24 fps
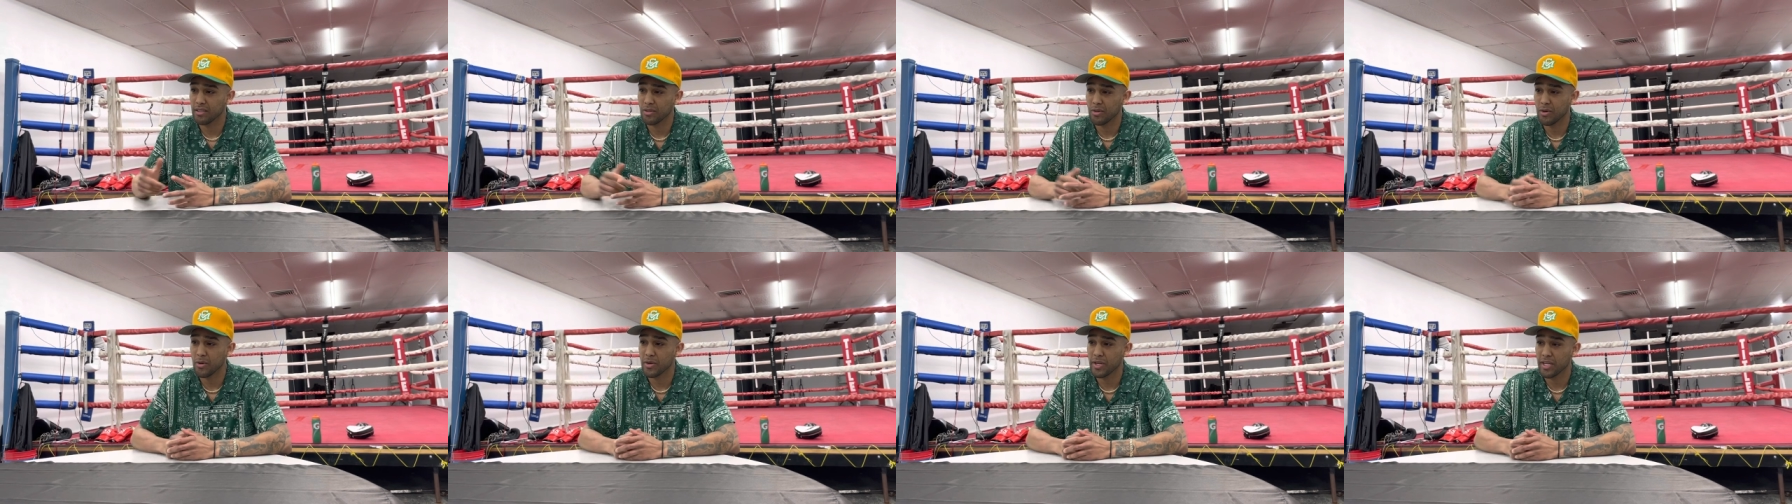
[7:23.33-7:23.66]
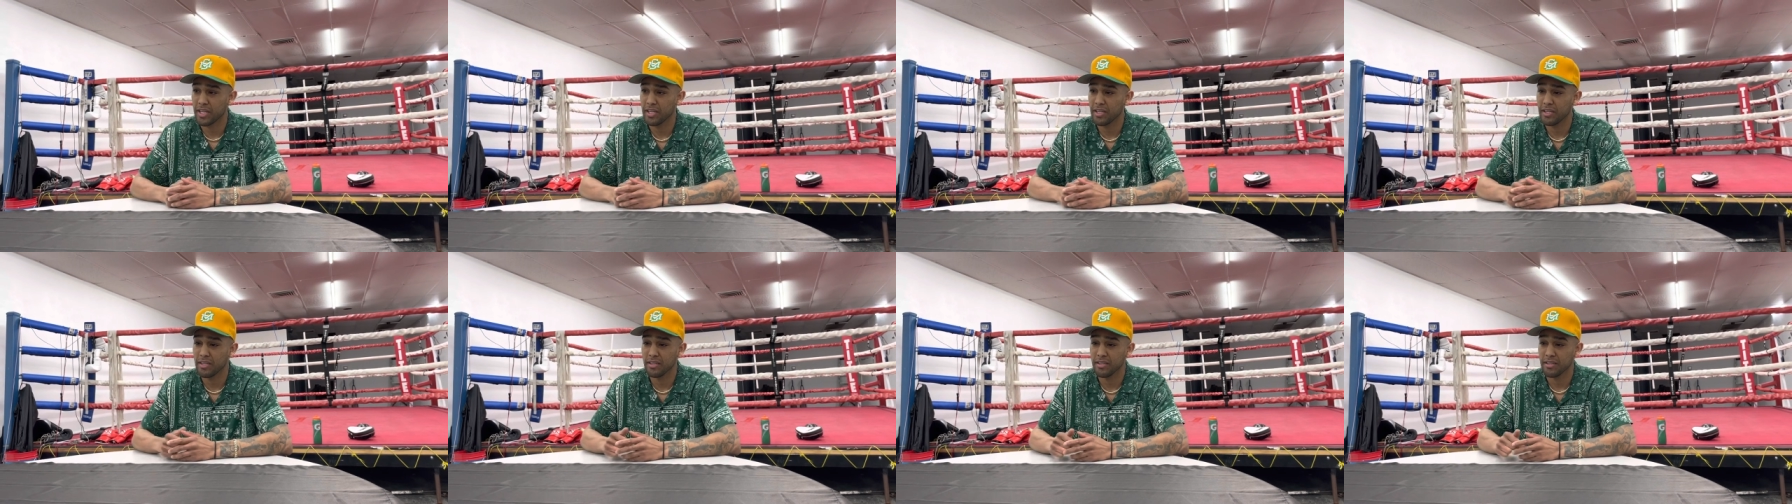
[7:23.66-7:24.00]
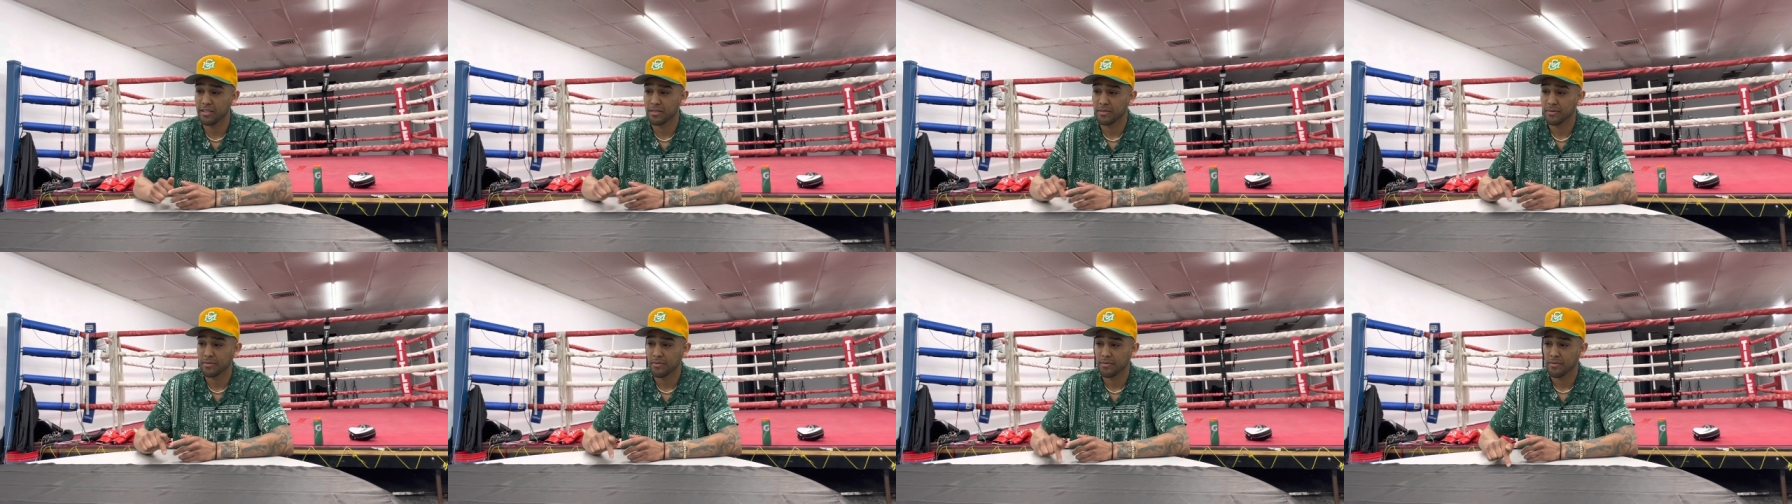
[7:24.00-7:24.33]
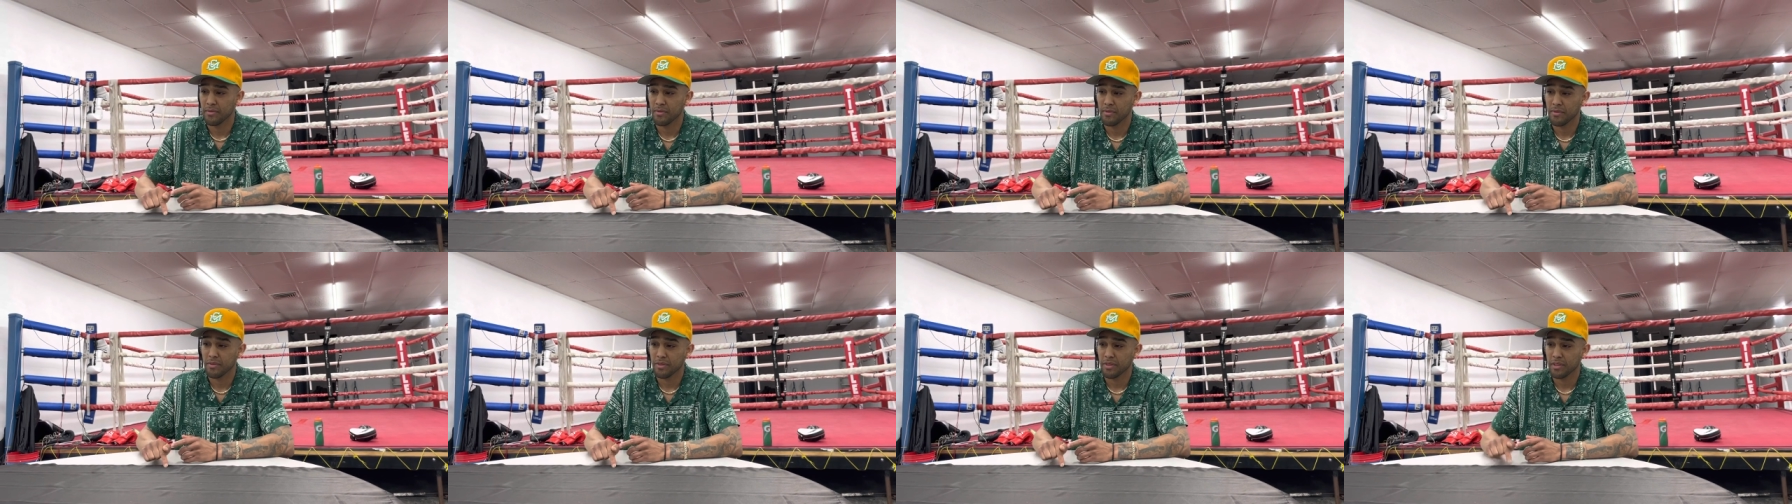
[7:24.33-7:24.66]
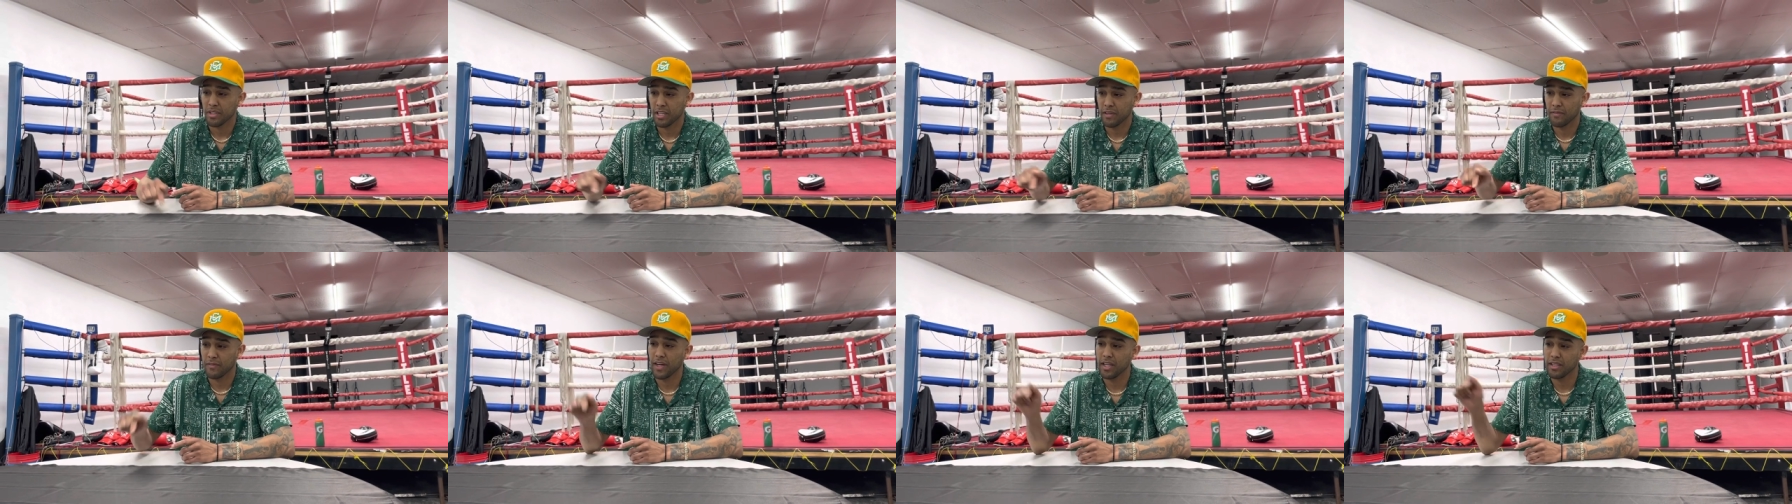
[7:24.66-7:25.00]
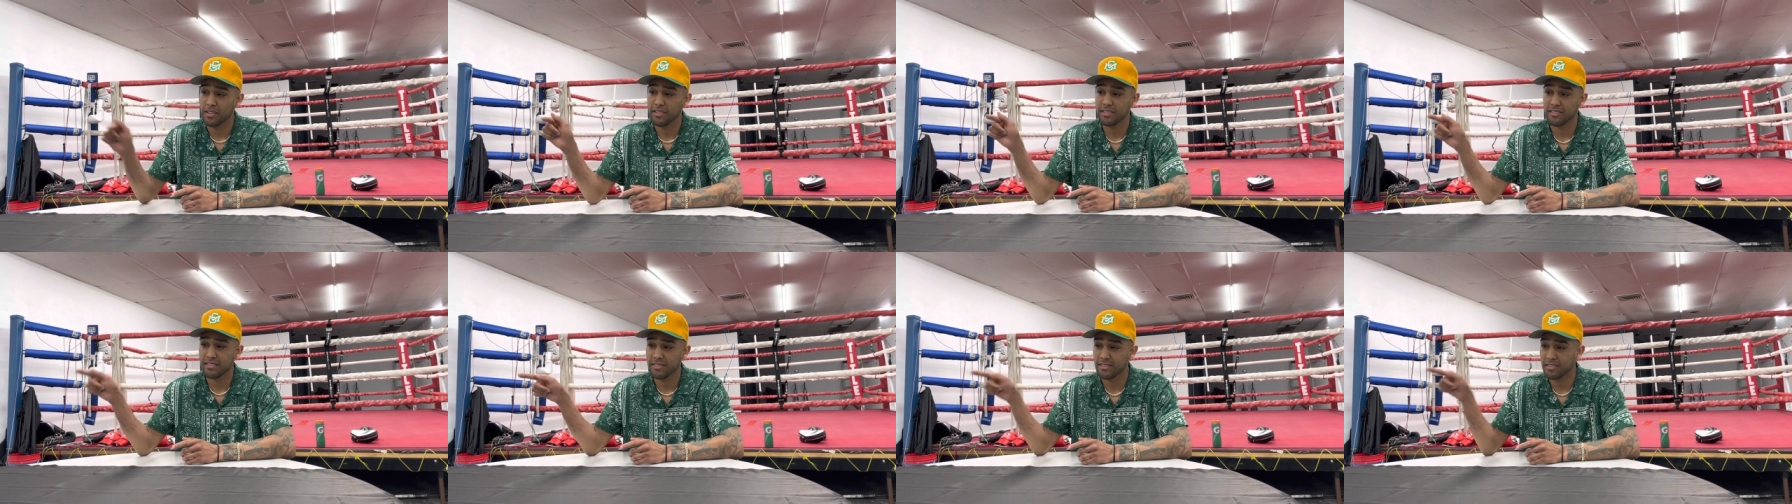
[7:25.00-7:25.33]
if I
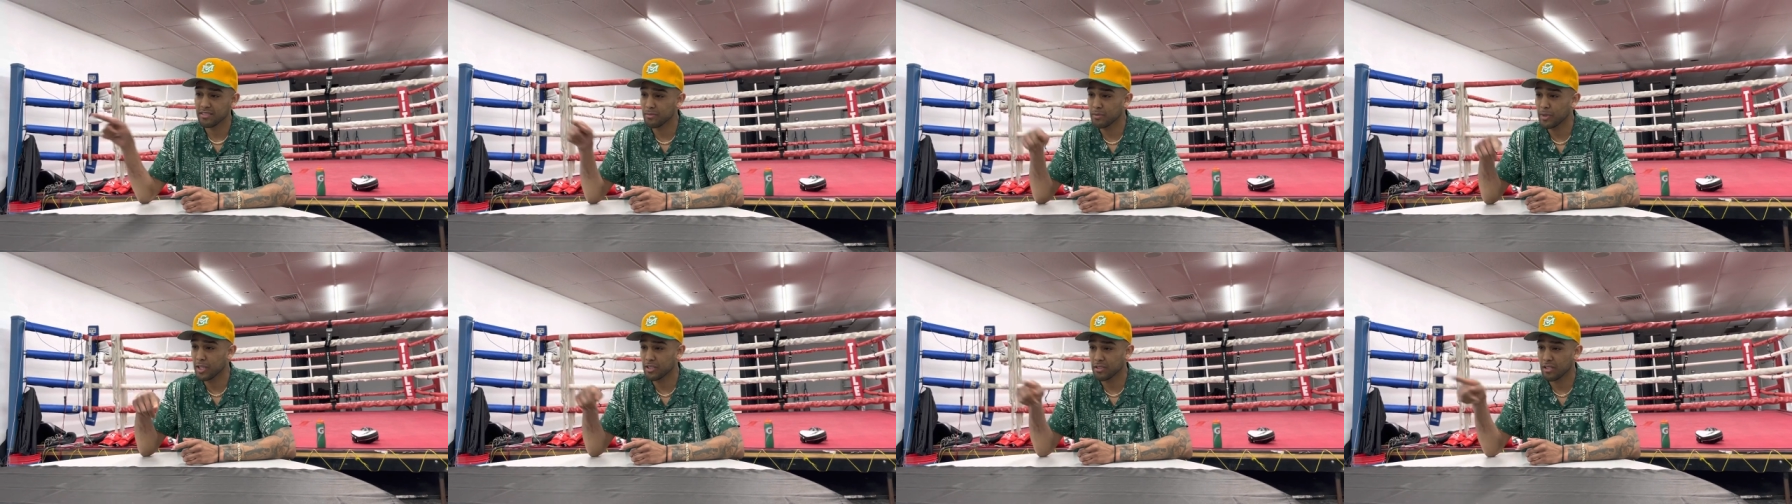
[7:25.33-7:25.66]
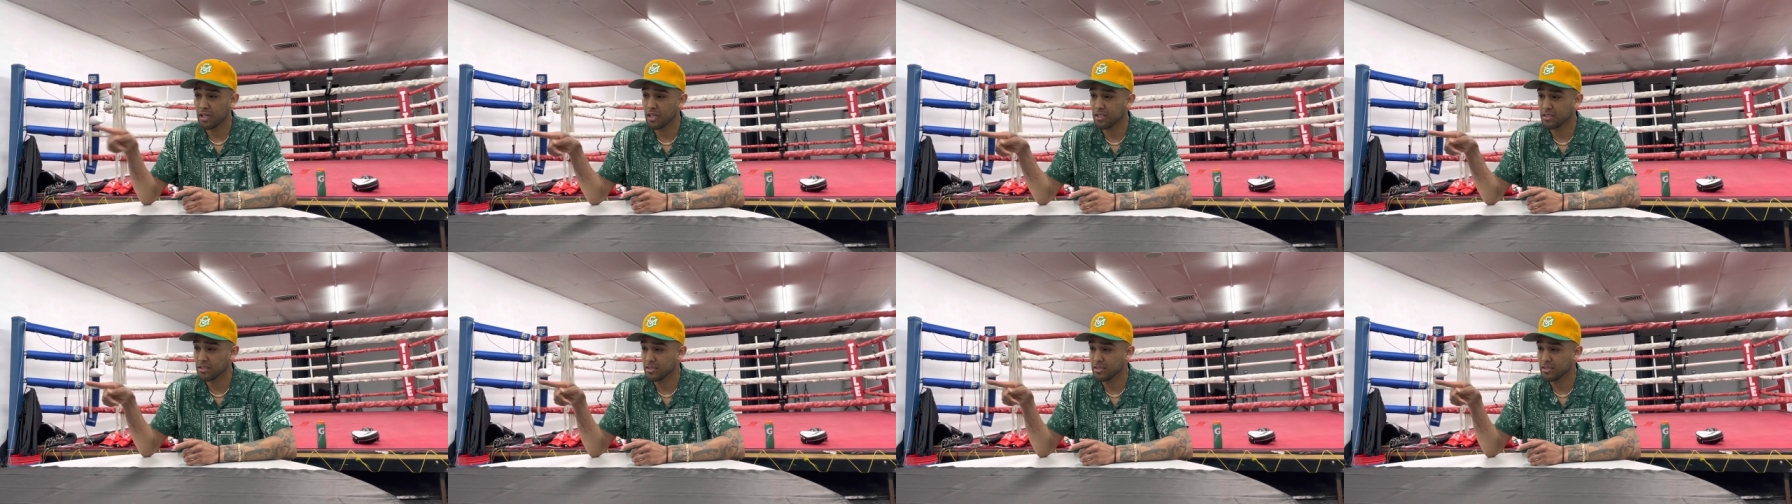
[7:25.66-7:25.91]
listen to my thoughts,